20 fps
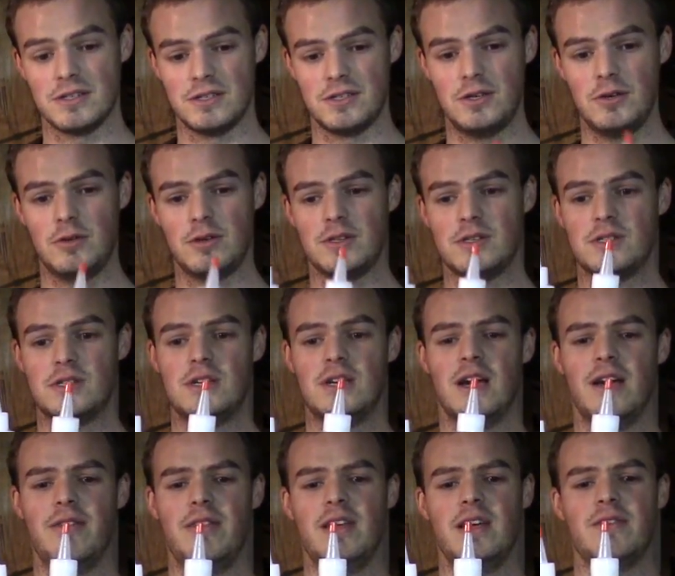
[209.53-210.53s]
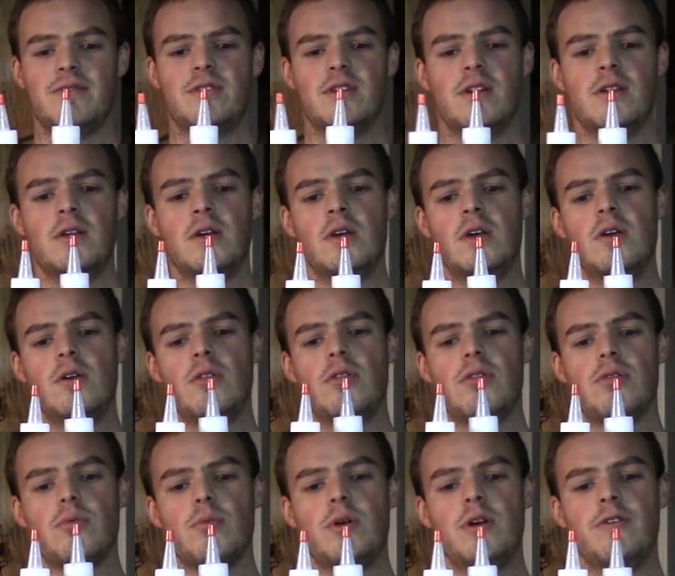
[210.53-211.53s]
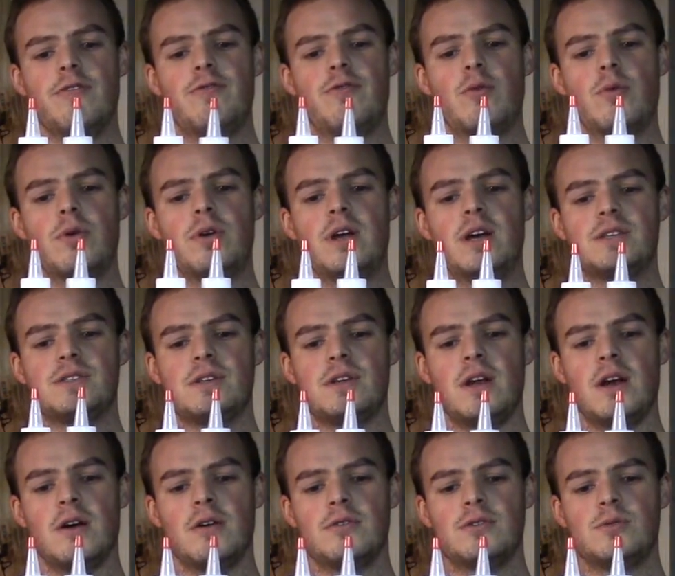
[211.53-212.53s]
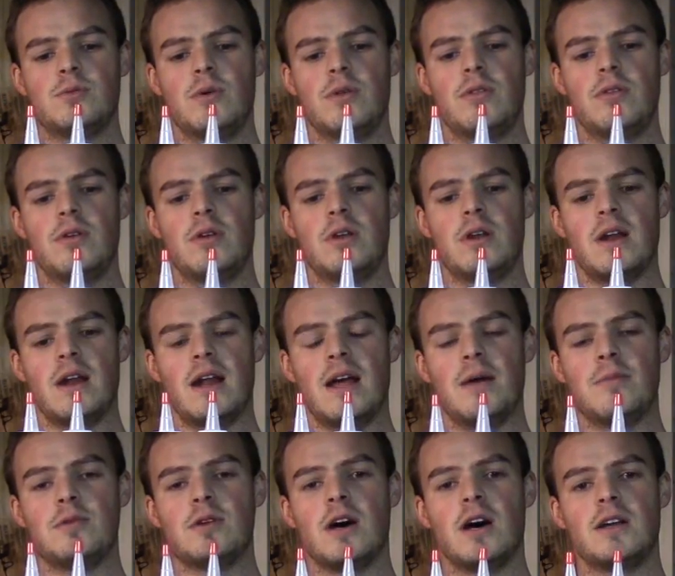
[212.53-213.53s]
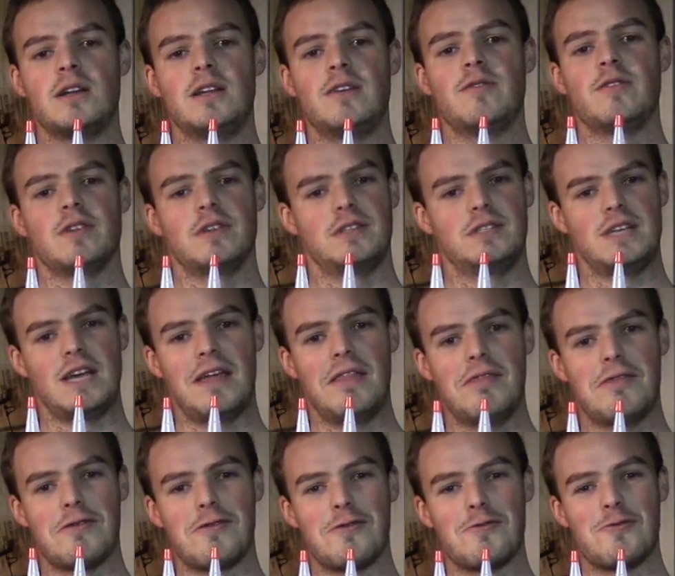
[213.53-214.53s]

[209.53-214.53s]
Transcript: And as you can see, I think I've done three or four dozen arrows with it and I'm not even a tenth of the